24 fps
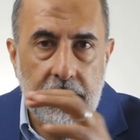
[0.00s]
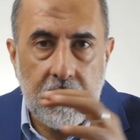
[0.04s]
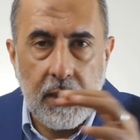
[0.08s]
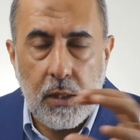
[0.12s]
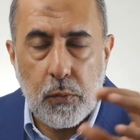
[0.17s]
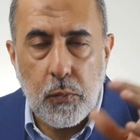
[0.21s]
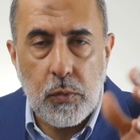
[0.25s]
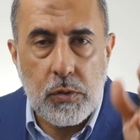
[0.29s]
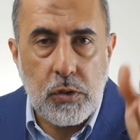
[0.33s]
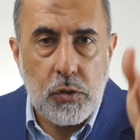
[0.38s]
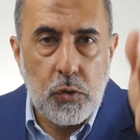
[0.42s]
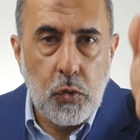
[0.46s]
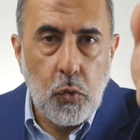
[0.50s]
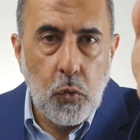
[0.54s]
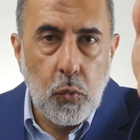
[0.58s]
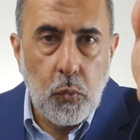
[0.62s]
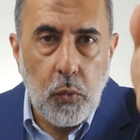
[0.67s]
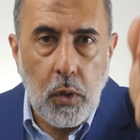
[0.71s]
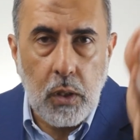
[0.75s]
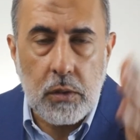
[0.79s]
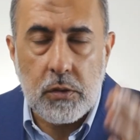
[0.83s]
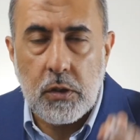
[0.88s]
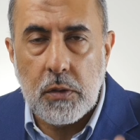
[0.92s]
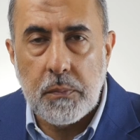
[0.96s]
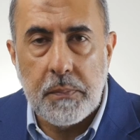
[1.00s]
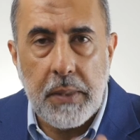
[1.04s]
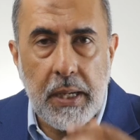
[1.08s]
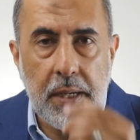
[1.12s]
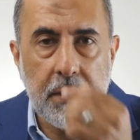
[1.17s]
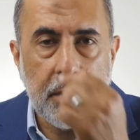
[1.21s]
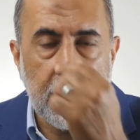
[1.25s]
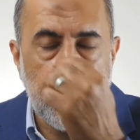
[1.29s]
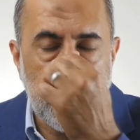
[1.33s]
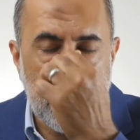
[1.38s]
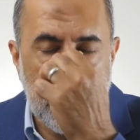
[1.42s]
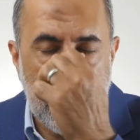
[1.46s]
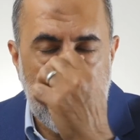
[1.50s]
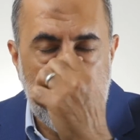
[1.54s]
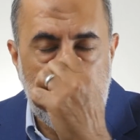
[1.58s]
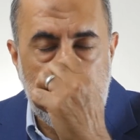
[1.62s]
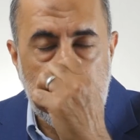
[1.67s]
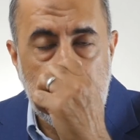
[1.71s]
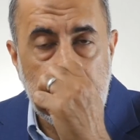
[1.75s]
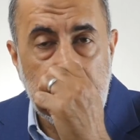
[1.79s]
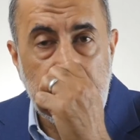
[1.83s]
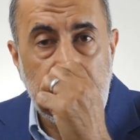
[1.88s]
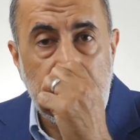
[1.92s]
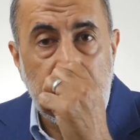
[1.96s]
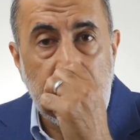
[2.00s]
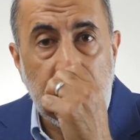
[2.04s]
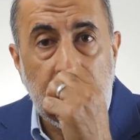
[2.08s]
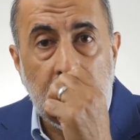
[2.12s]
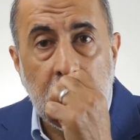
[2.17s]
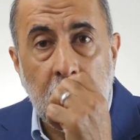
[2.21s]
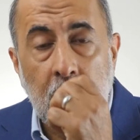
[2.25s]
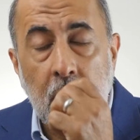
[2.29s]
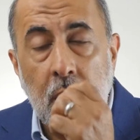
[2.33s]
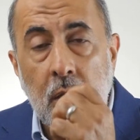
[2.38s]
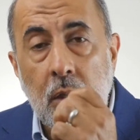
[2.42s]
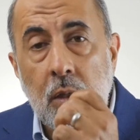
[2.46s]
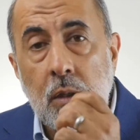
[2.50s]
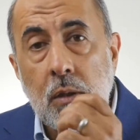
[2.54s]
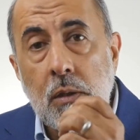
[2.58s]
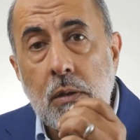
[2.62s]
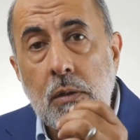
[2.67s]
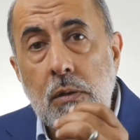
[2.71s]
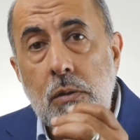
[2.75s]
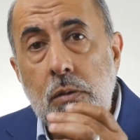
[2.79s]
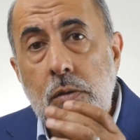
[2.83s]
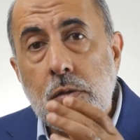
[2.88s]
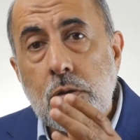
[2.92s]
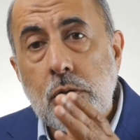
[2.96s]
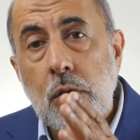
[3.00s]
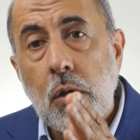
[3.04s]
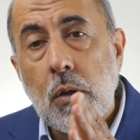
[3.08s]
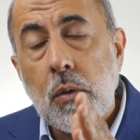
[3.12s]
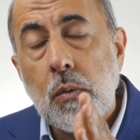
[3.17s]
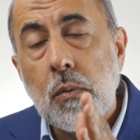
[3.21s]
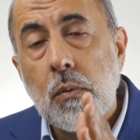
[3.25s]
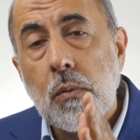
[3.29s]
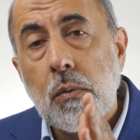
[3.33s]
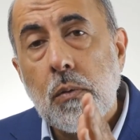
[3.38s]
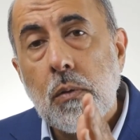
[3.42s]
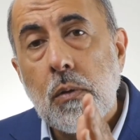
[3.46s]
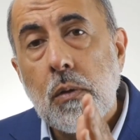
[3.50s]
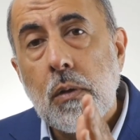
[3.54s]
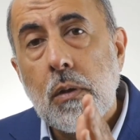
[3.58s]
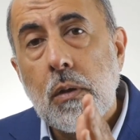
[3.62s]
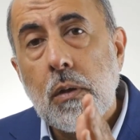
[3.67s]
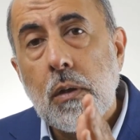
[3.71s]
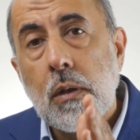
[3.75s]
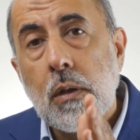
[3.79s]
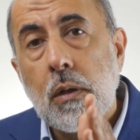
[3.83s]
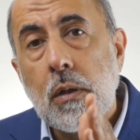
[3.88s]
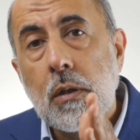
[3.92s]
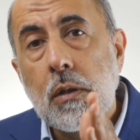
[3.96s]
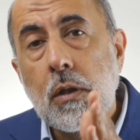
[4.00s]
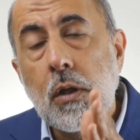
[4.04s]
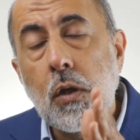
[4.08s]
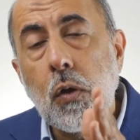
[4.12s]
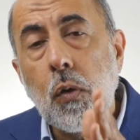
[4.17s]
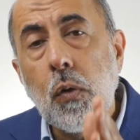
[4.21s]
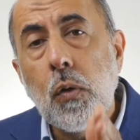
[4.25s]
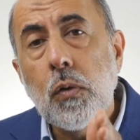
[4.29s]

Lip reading: There was no water barrier there. So the